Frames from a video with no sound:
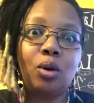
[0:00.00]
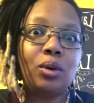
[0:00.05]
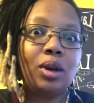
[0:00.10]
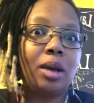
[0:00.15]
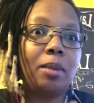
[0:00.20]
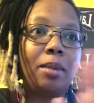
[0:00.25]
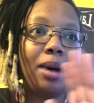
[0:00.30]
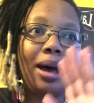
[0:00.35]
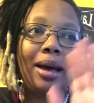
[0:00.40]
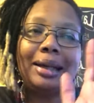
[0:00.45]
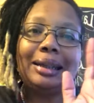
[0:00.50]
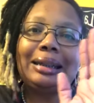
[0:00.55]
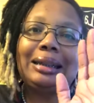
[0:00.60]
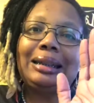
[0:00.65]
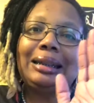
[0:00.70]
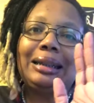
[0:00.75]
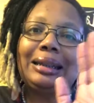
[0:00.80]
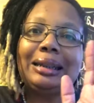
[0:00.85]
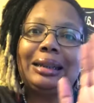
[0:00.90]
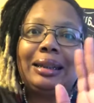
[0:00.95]
they might
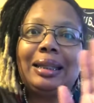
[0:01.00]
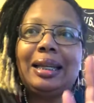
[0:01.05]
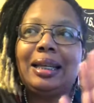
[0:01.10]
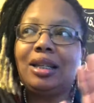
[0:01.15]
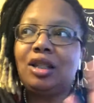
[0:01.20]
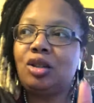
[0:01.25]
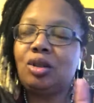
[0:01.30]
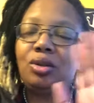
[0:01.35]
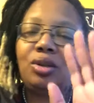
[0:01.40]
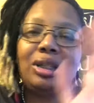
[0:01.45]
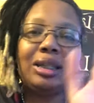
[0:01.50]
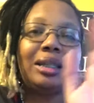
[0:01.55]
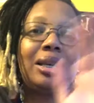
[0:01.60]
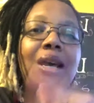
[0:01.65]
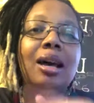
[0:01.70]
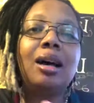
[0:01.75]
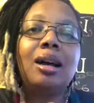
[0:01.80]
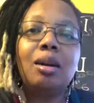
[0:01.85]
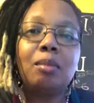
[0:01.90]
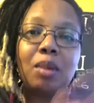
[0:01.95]
let's so just
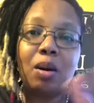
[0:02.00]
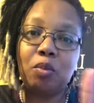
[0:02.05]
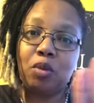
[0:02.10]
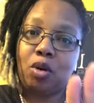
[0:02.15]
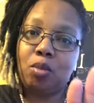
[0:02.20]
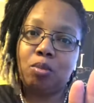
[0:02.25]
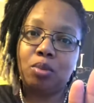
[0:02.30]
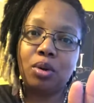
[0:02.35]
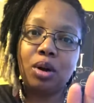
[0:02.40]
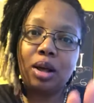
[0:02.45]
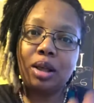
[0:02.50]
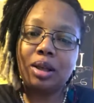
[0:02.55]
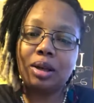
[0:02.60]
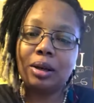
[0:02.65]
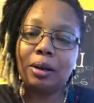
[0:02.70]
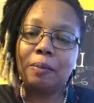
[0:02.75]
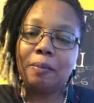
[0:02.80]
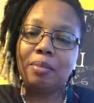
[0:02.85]
tell them I'm your brother.